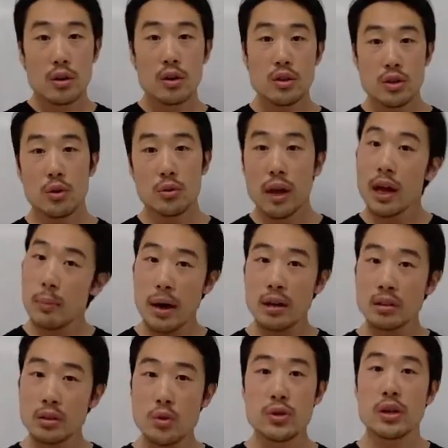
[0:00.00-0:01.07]
So that about
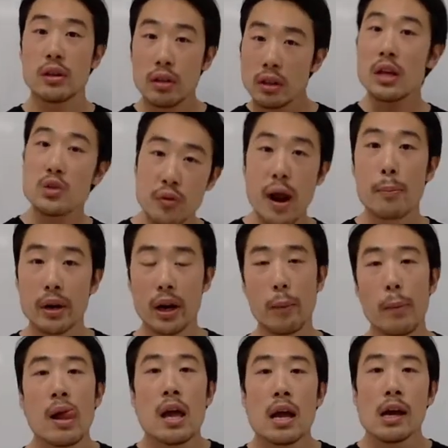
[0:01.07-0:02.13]
concludes it. Let's wrap it
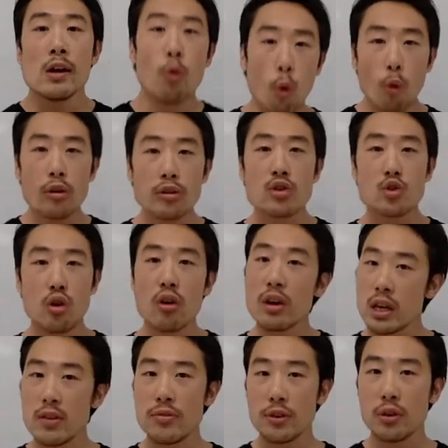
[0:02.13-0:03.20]
up. In order to draw
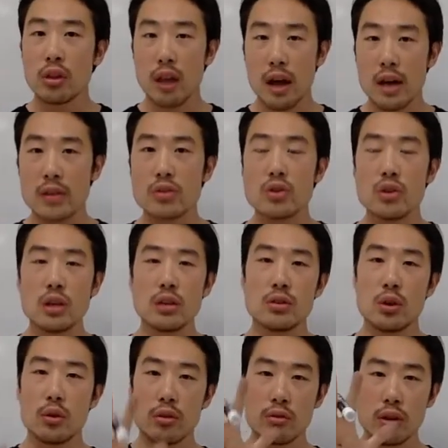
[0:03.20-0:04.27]
E-field lines, you need to
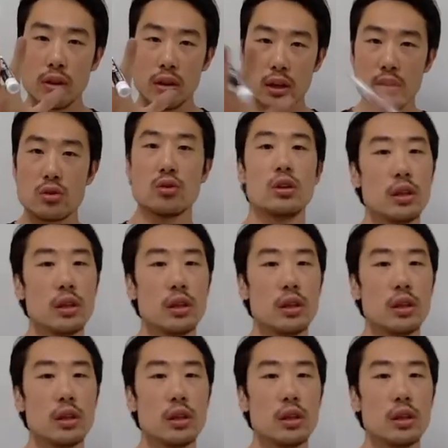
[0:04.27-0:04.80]
know three things.